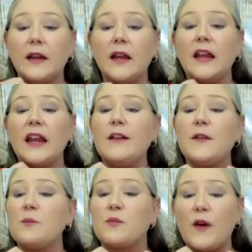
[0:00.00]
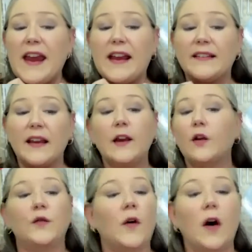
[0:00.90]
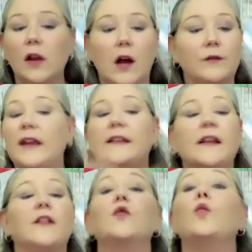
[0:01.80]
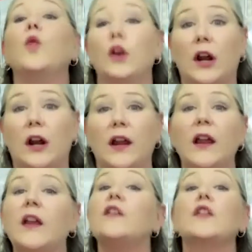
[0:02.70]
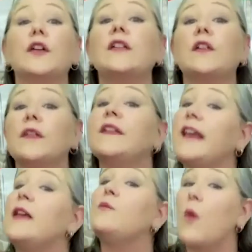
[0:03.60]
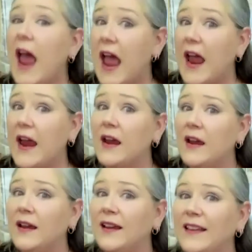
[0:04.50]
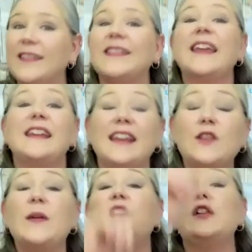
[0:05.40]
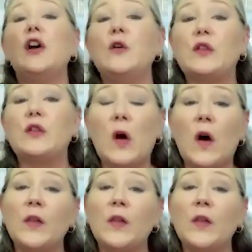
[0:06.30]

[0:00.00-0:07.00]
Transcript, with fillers: If it breaks, it'll fall off. It doesn't work. Circuits are the same way. They need to be closed all the way